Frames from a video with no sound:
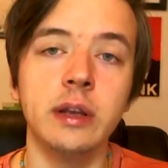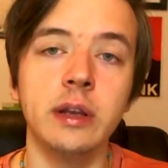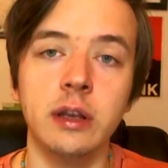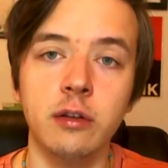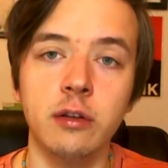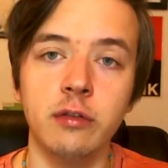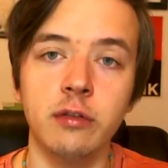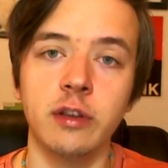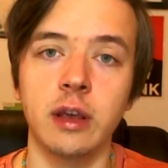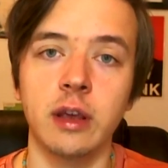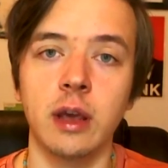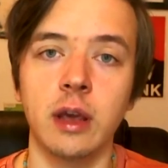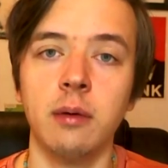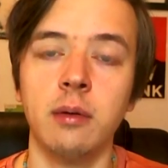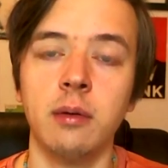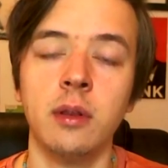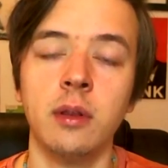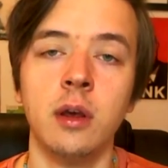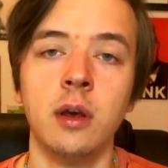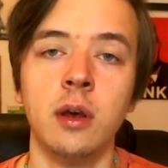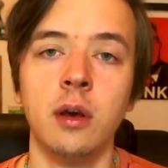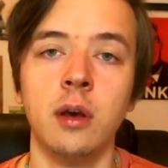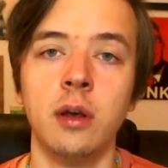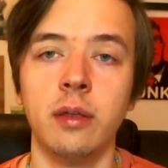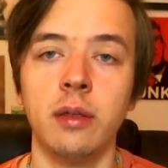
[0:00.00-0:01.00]
using it,
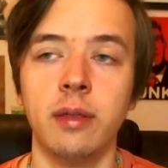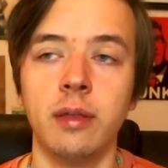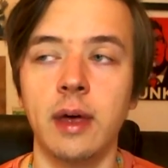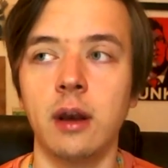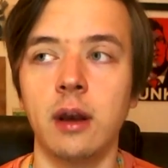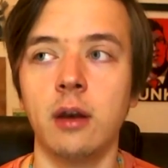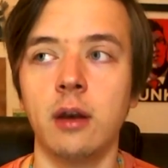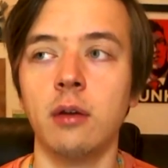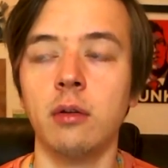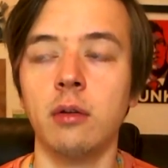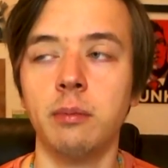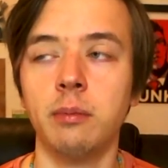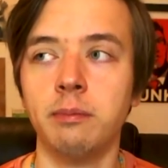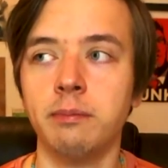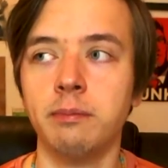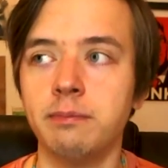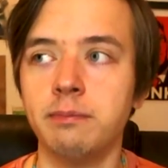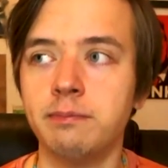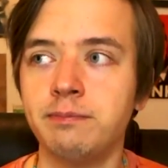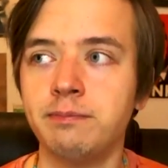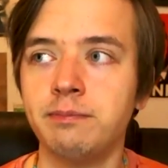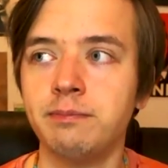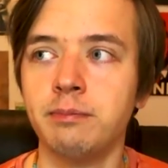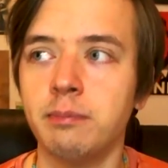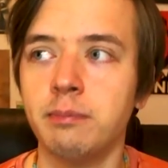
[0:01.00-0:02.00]
that it'll
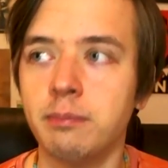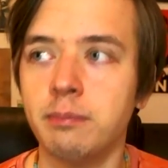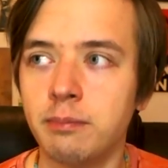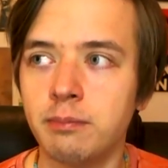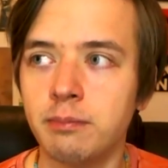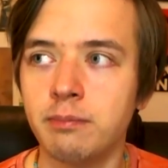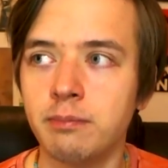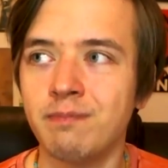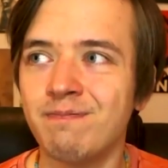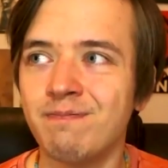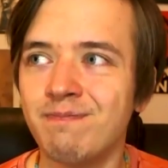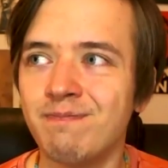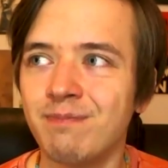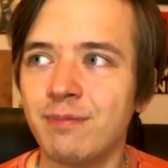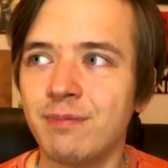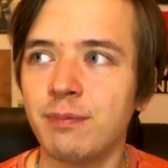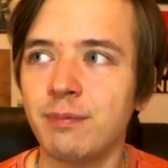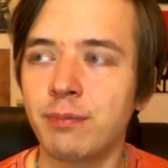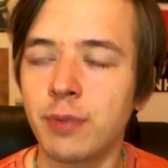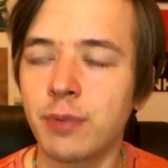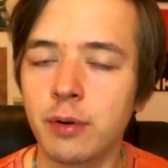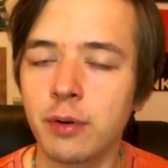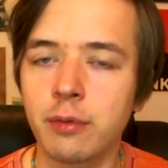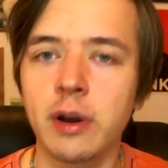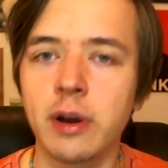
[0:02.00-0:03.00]

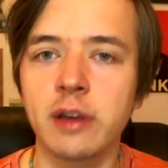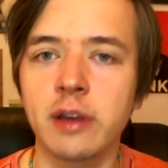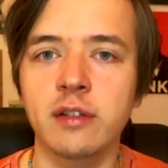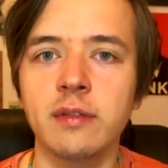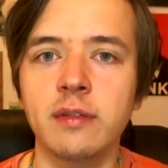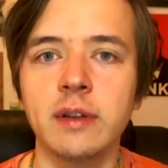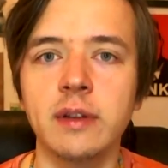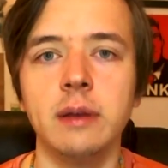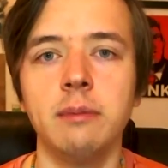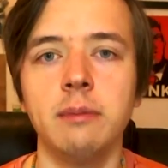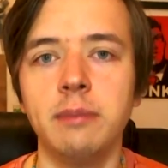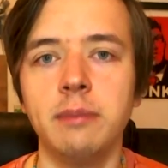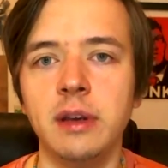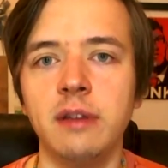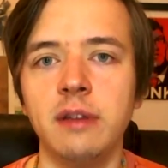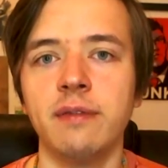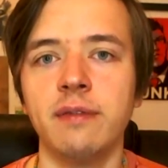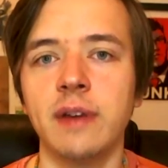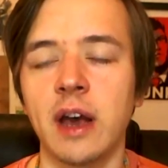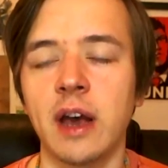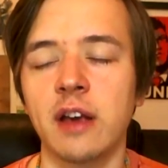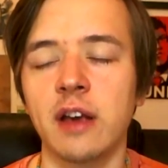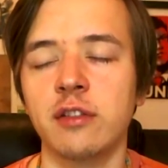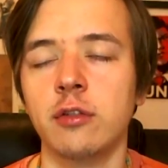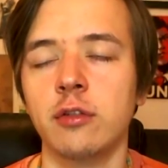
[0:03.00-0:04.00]
progressively be
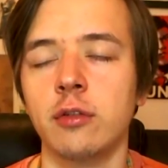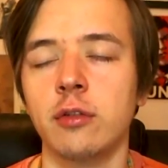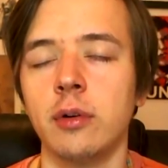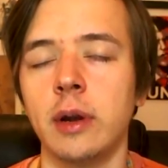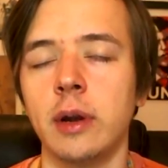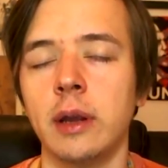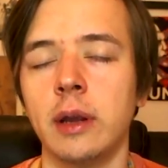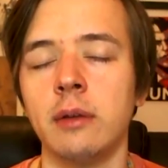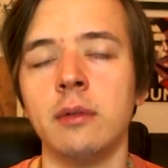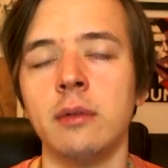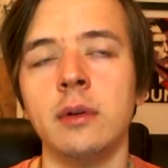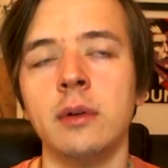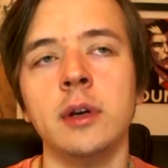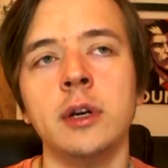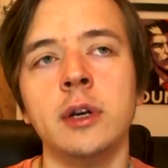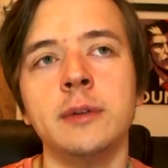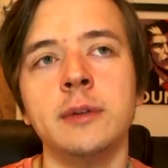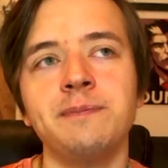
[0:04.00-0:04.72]
faster. And